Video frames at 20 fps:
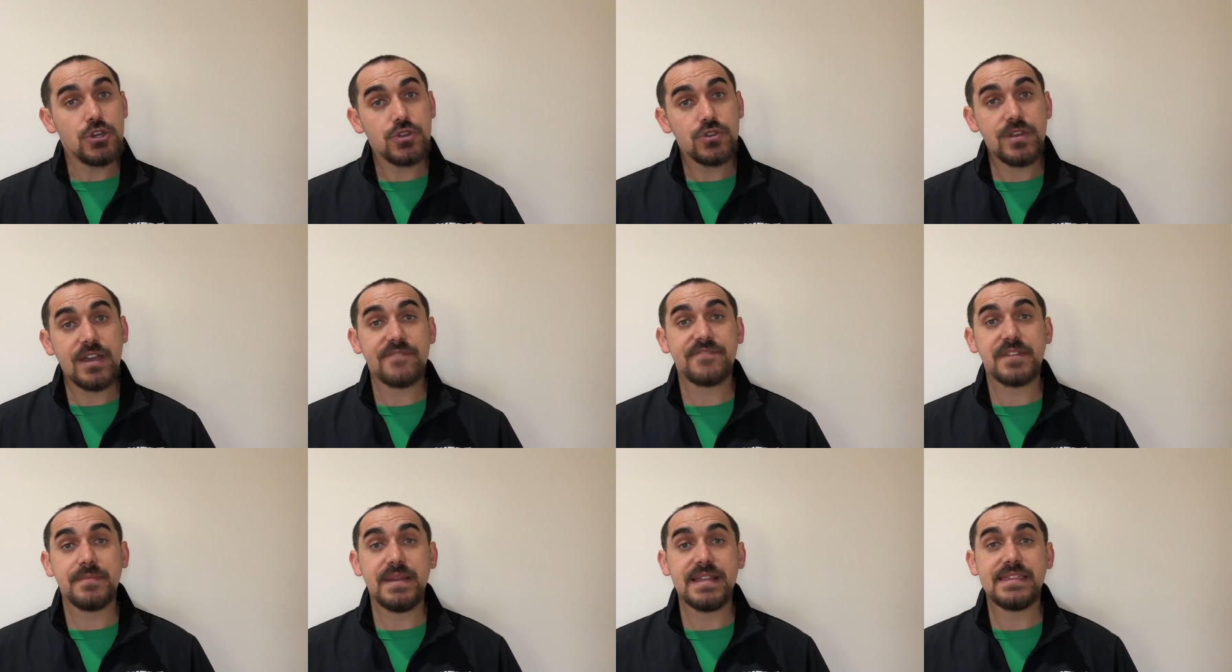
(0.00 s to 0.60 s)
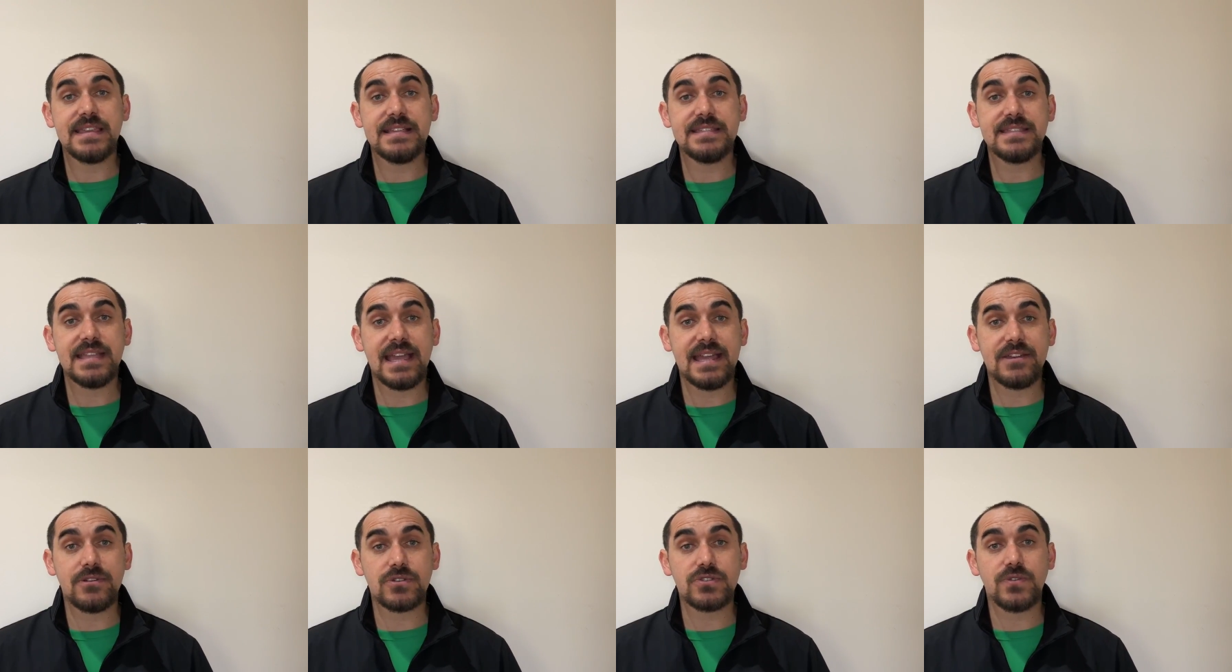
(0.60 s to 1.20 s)
you have to meet these
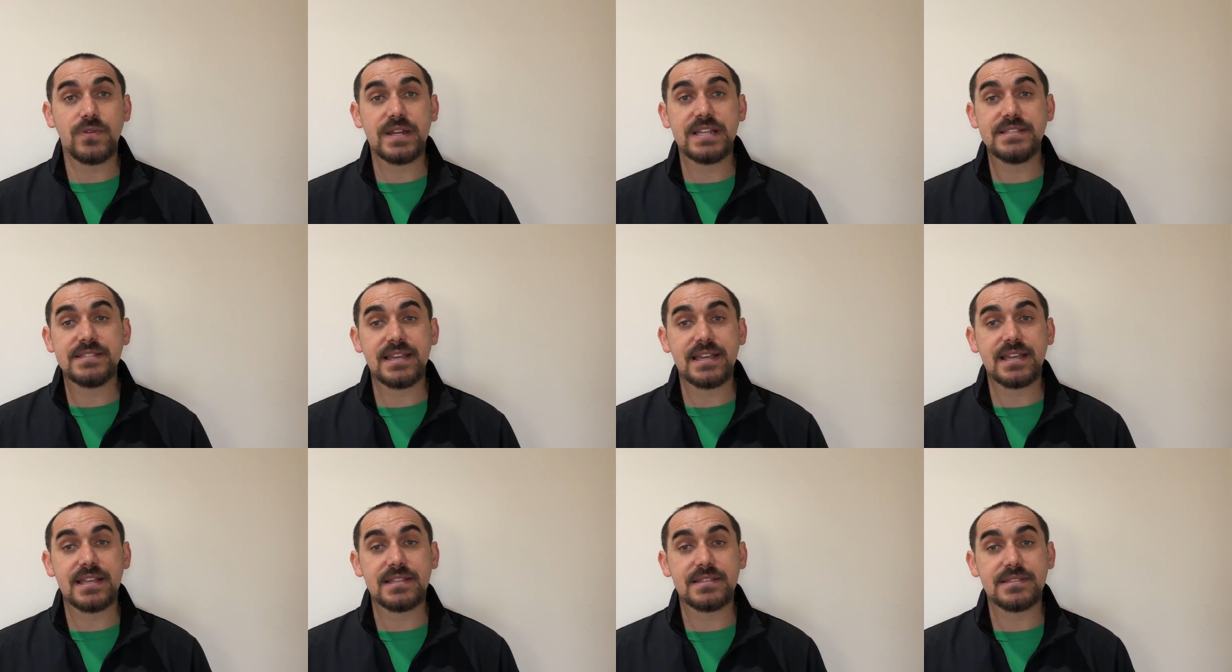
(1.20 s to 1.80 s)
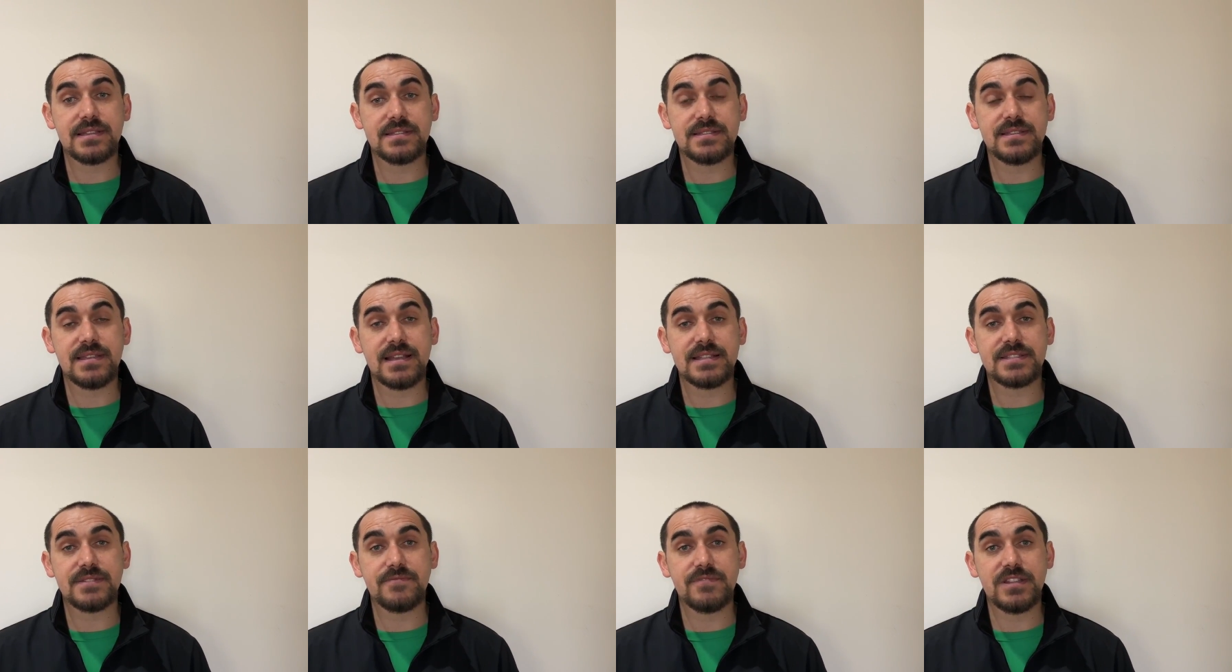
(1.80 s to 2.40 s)
10 or 20 seconds. And so
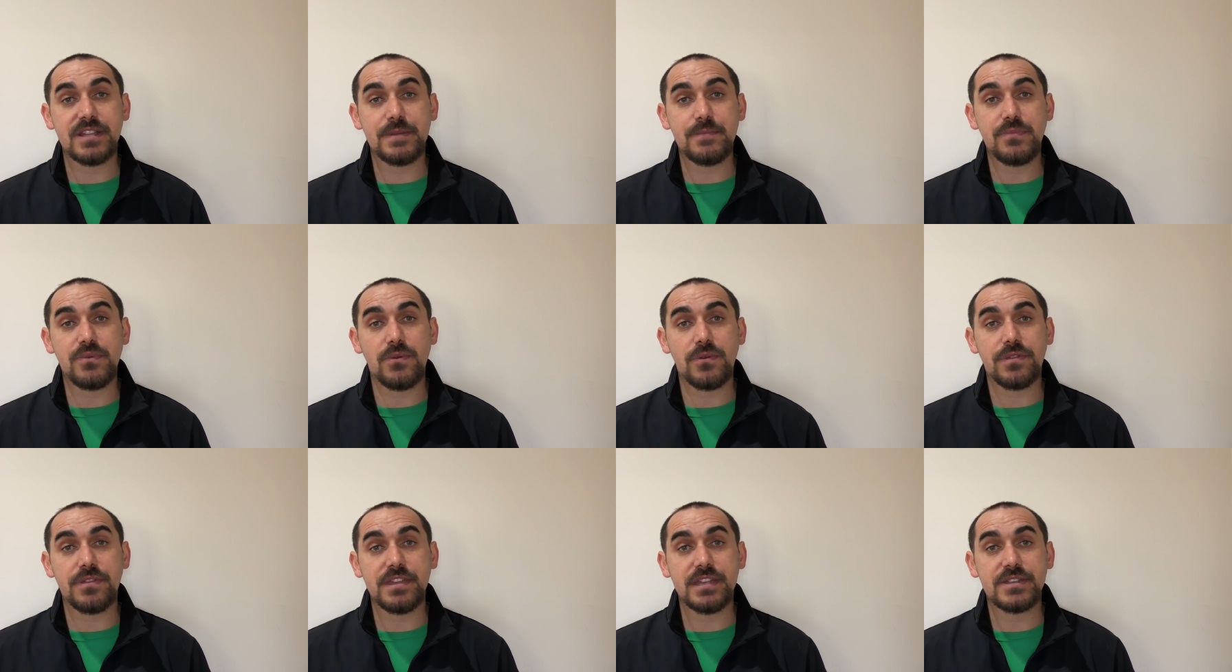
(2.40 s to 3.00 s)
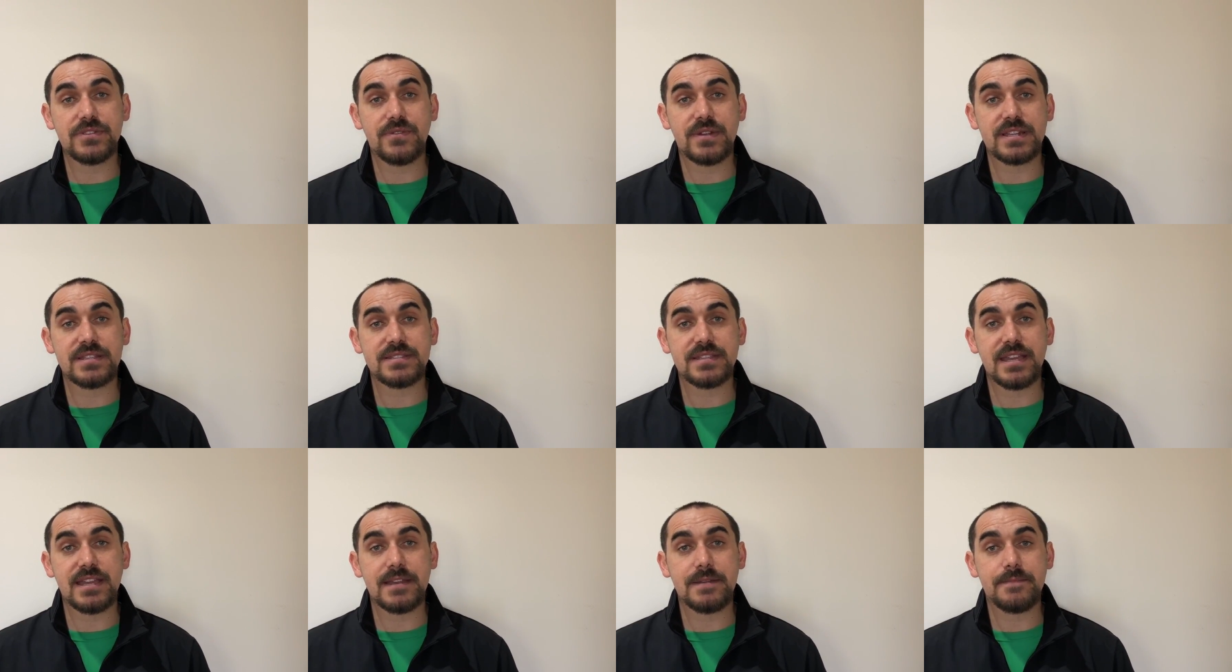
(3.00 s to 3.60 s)
that's a really important thing to
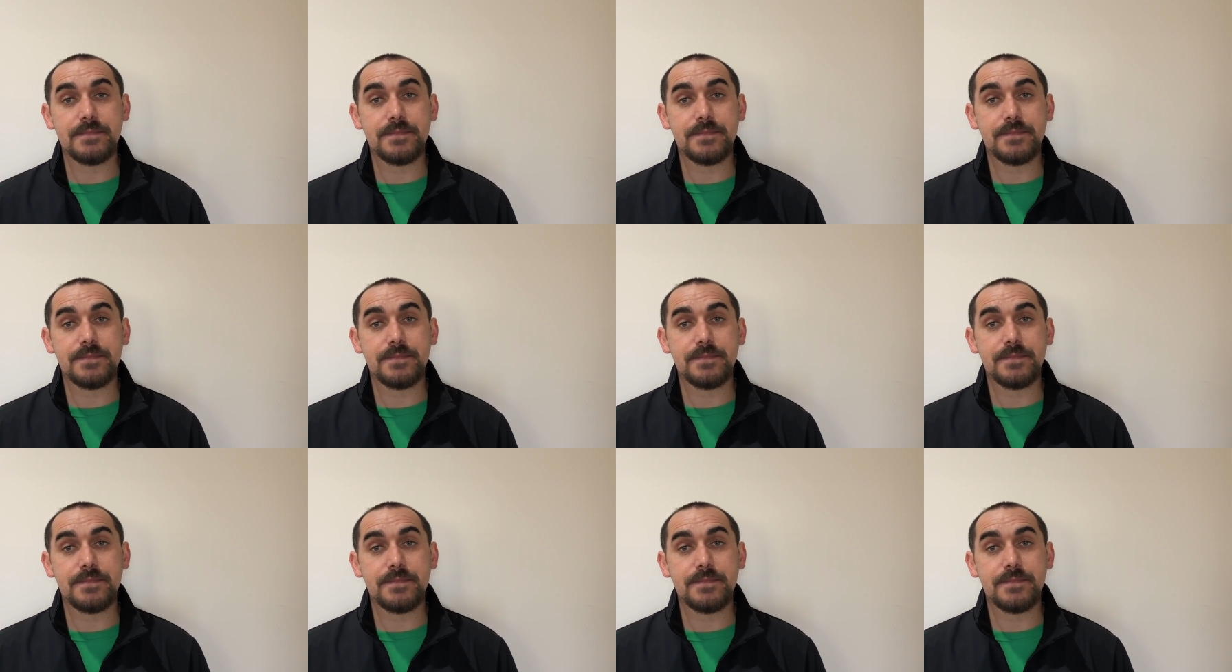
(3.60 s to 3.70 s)
understand.